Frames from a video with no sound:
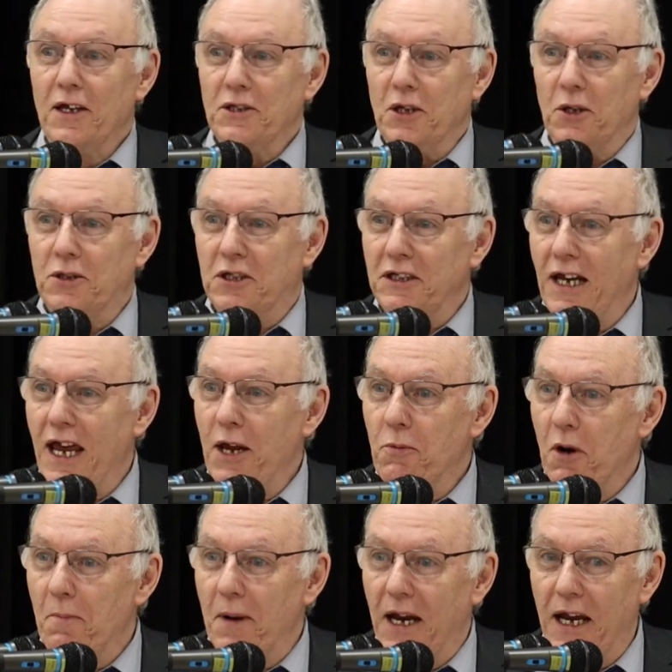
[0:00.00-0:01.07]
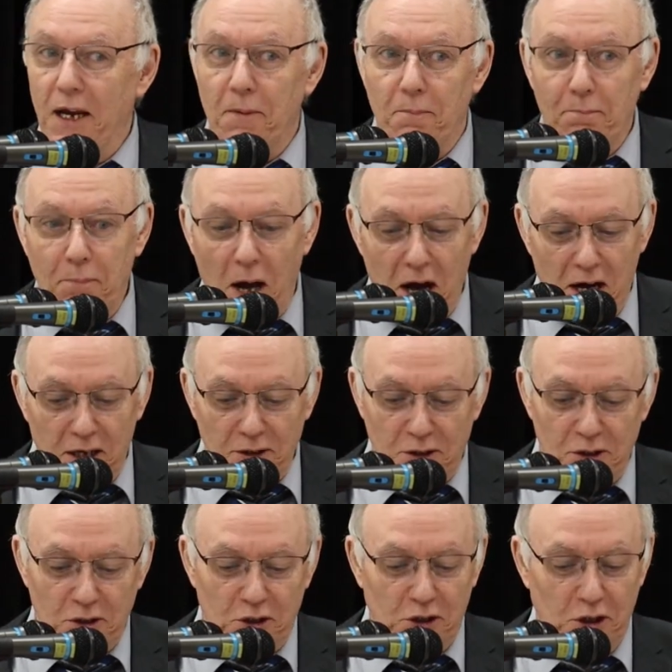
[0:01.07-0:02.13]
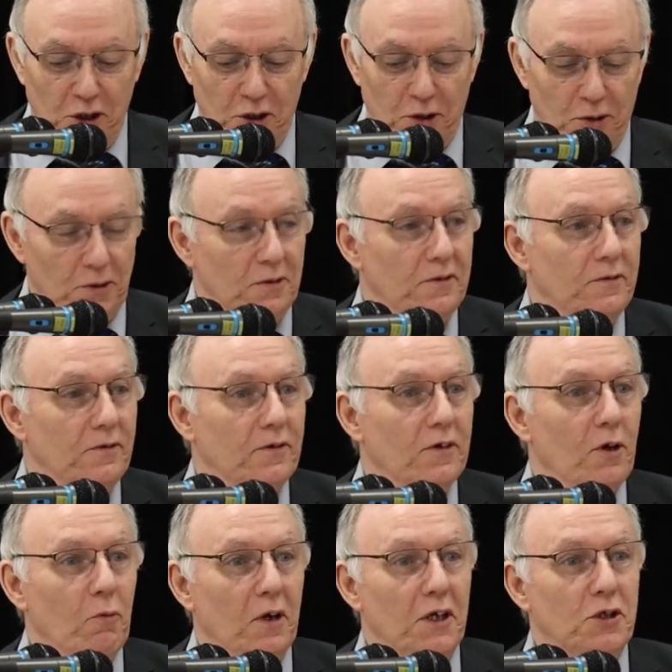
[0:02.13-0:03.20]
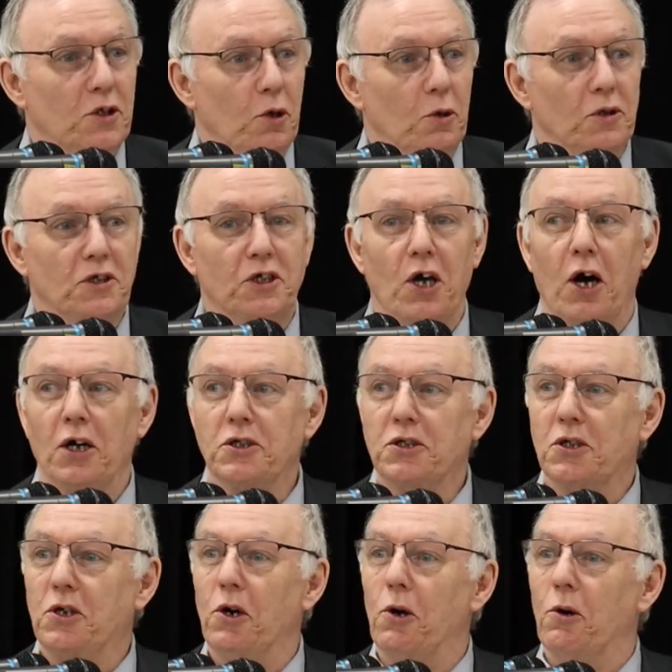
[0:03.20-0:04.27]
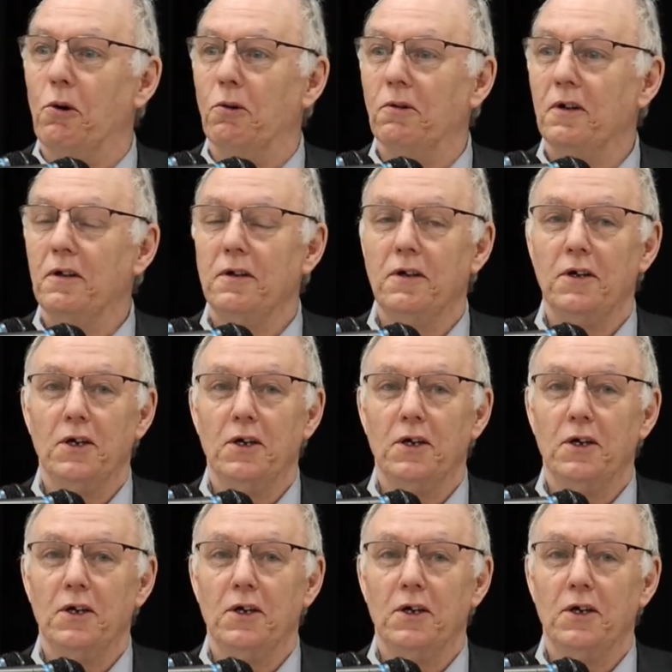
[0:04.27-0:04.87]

So today will be part to what is called God's call